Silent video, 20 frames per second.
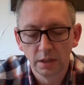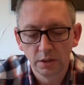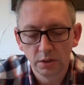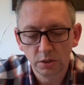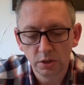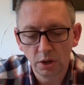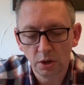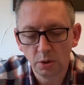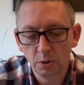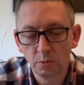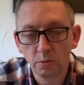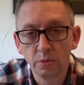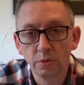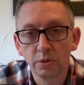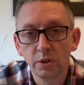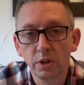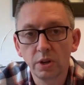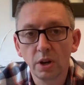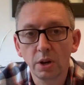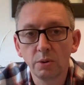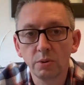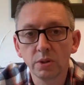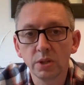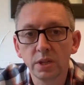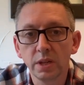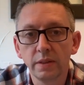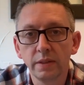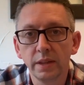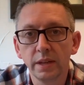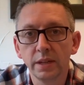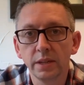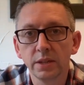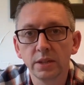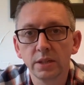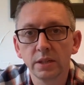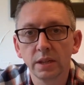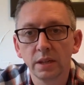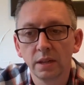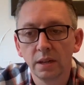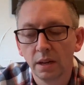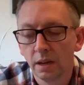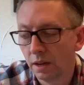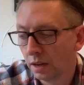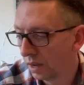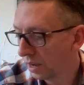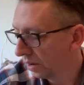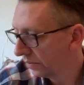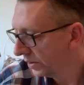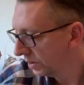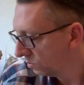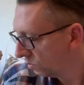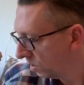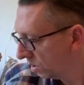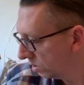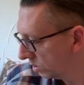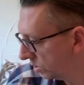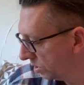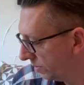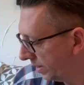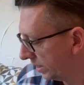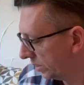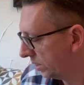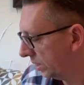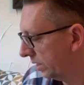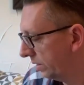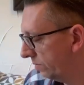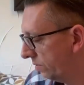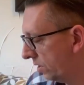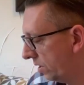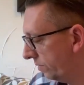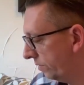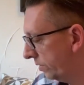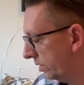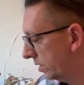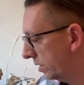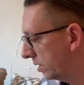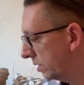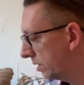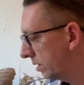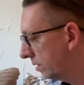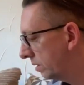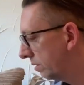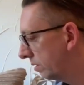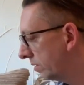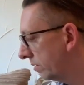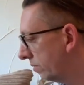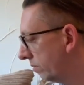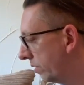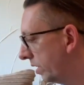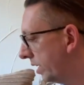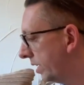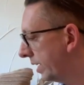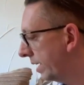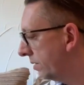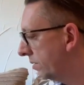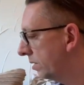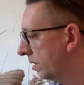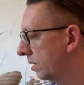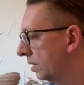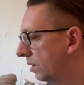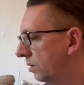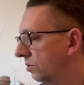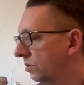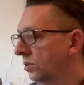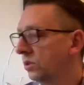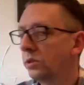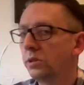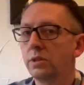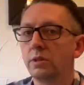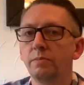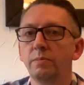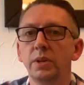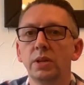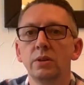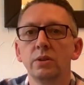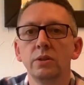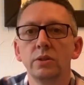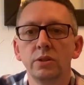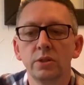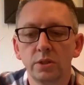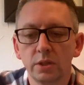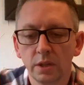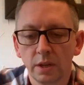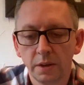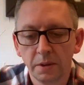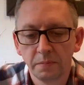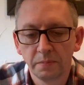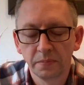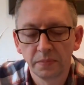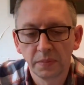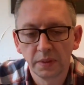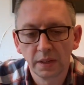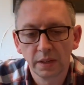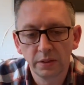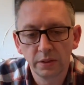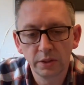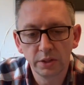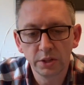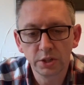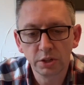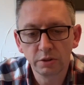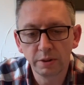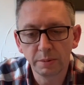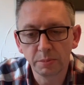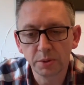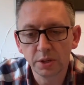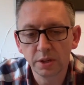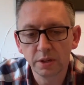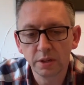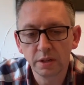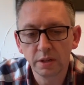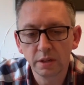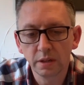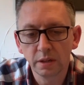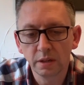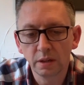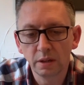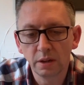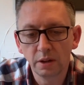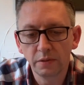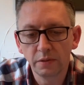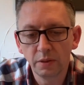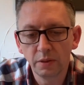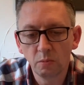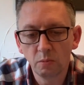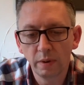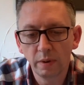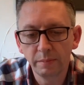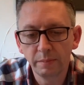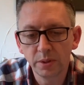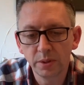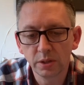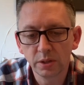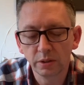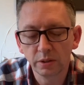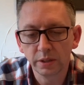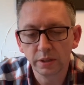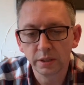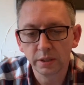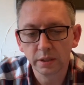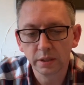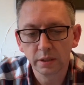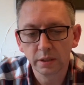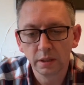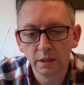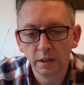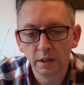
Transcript: So the notes in this. I think what I'll do actually rather than read out the notes because the description on the website